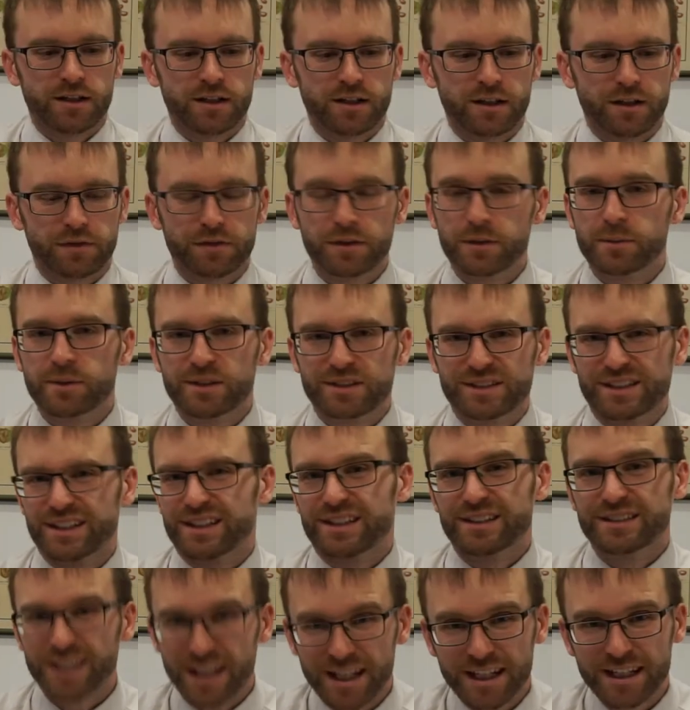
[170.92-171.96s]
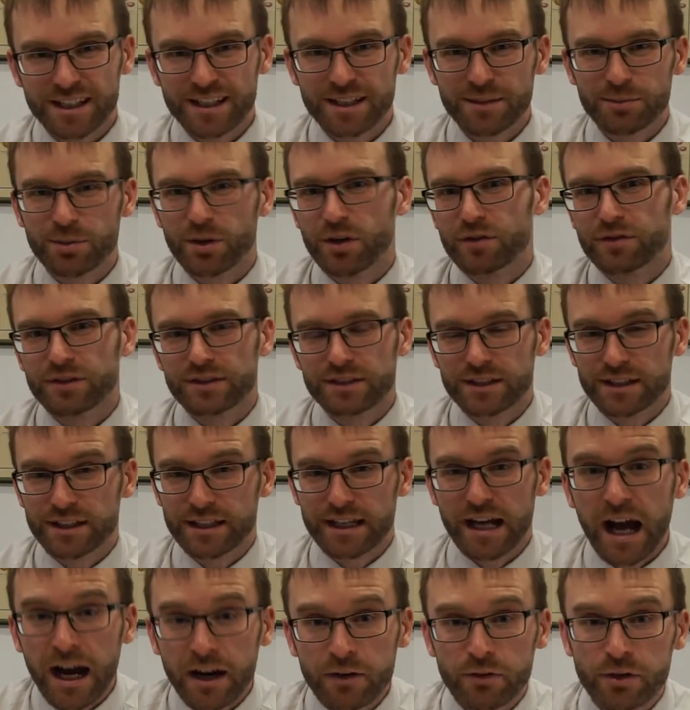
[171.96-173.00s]
I feel a bit silly saying it, but obviously
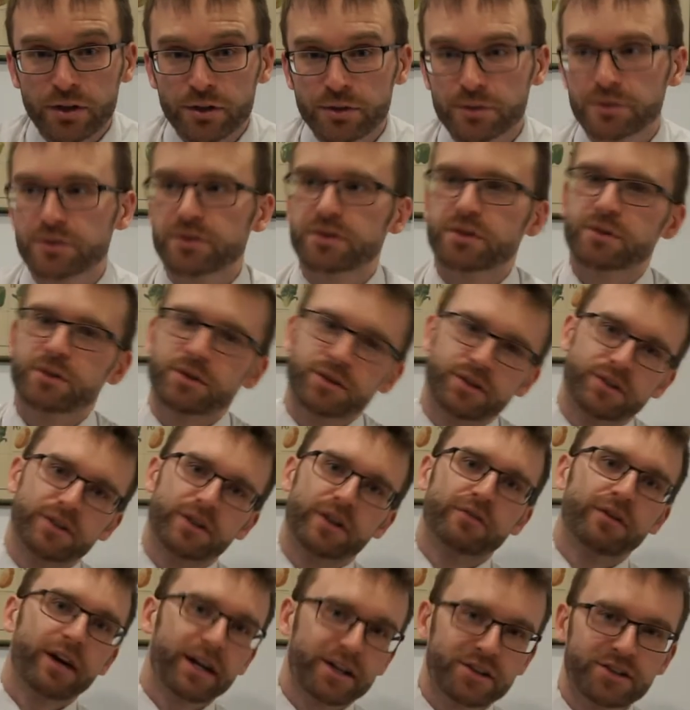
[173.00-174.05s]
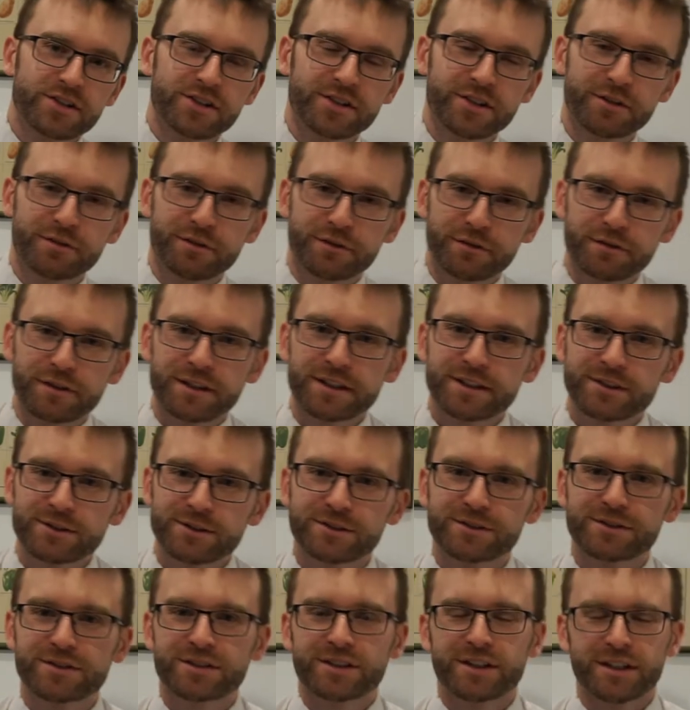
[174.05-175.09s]
the arrows show you the direction of the
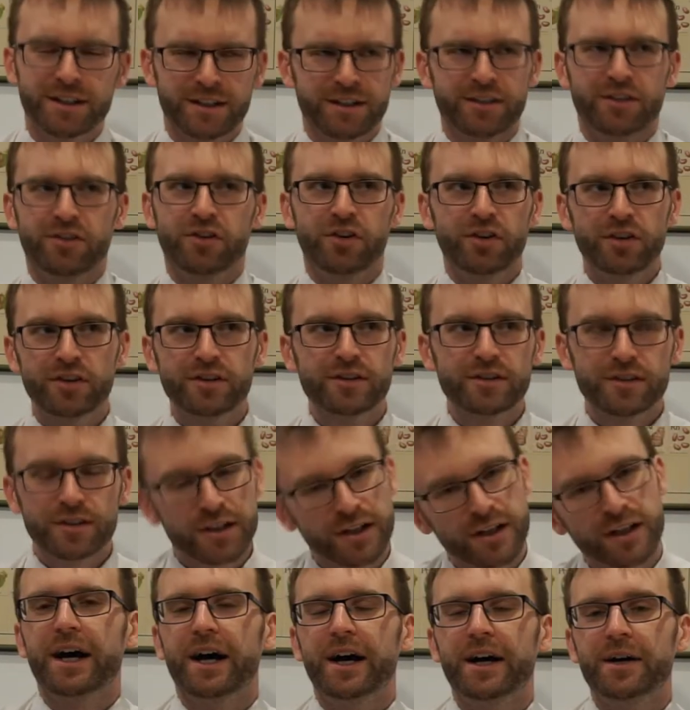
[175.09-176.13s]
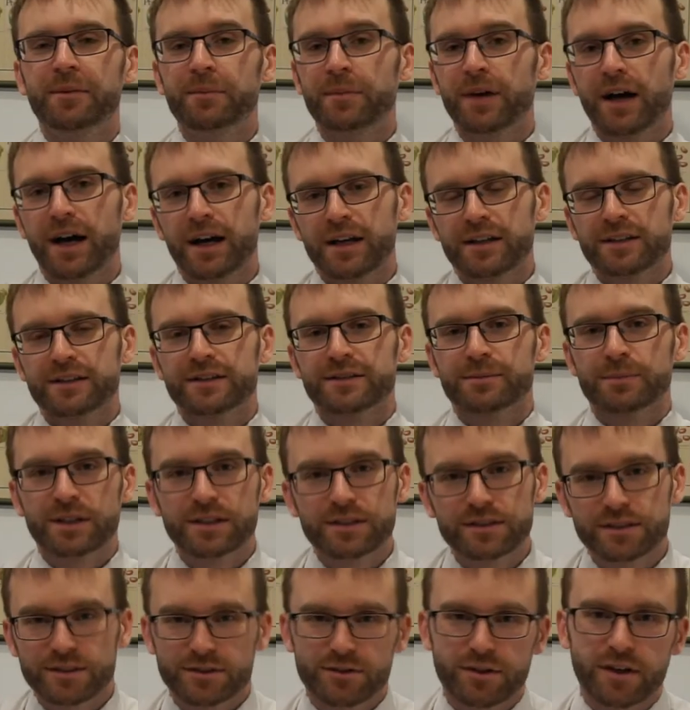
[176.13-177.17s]
field. Duh. And
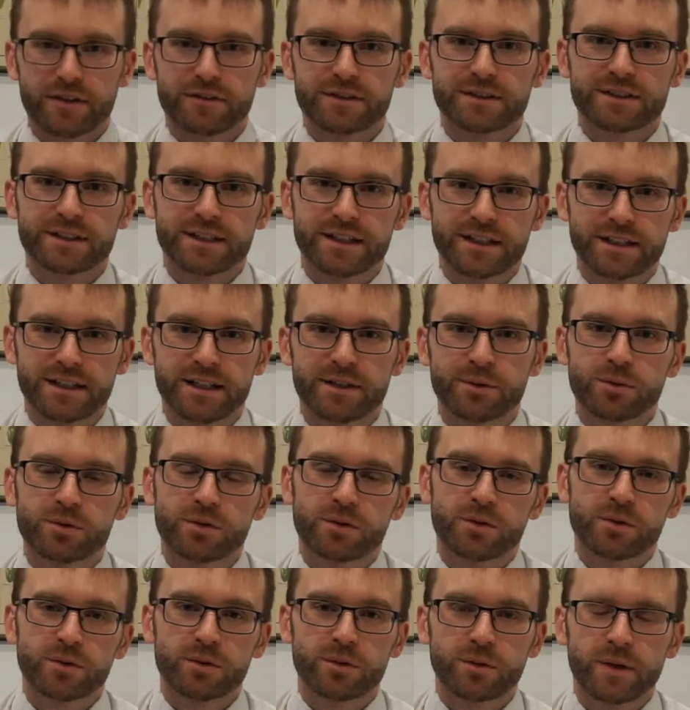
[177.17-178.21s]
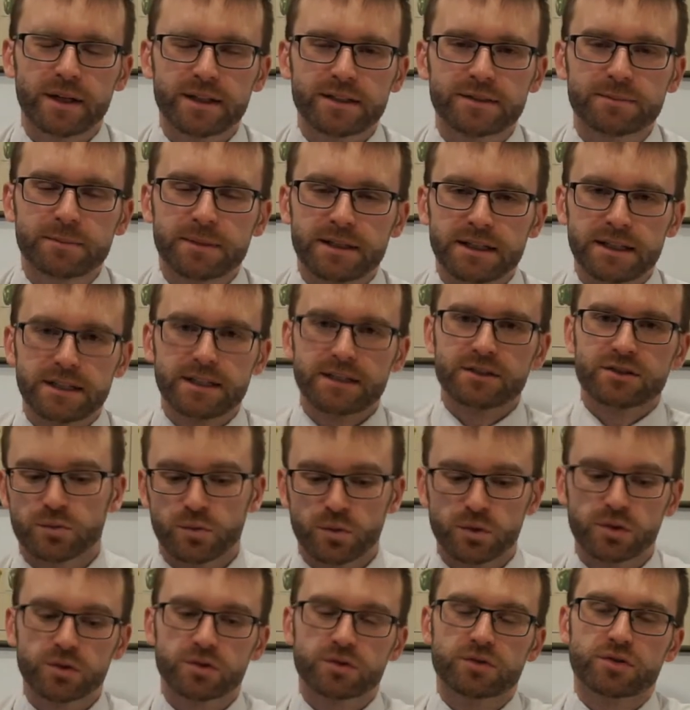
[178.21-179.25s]
because it's gravity, it will always be
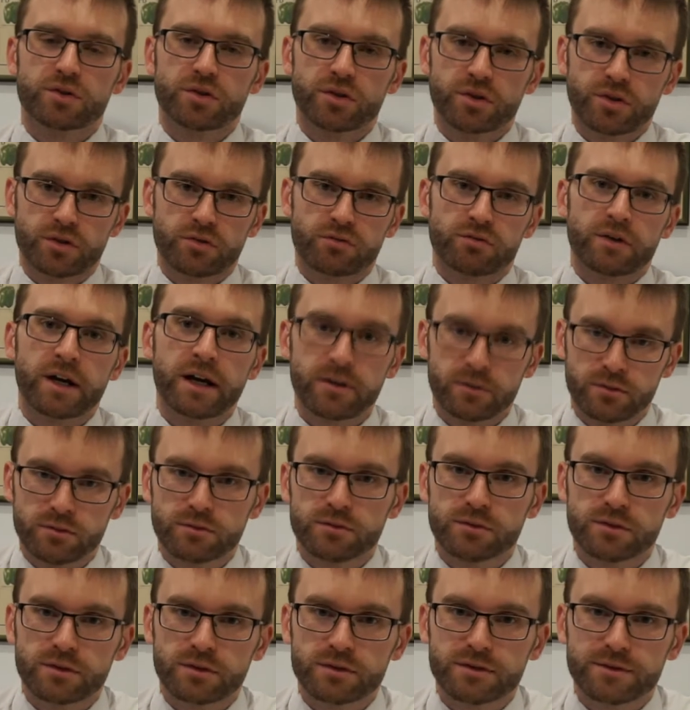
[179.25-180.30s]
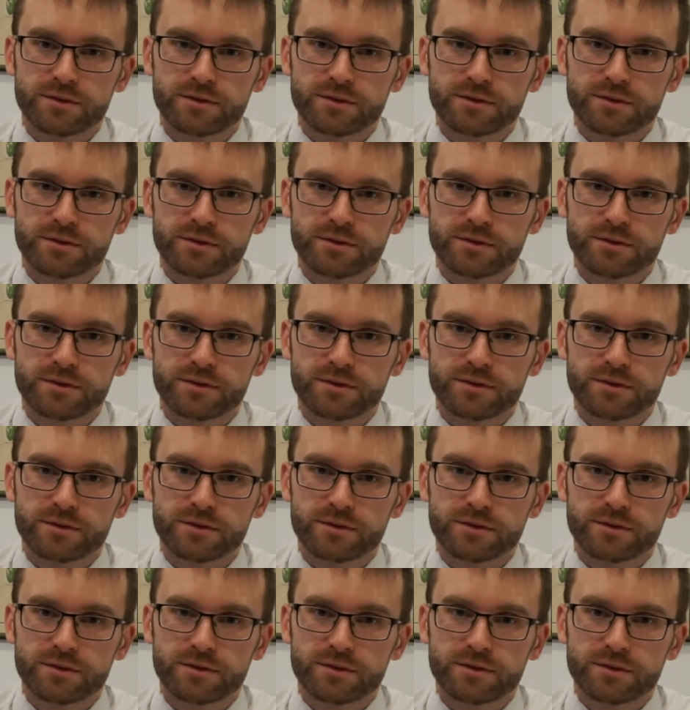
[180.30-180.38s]
towards the ground.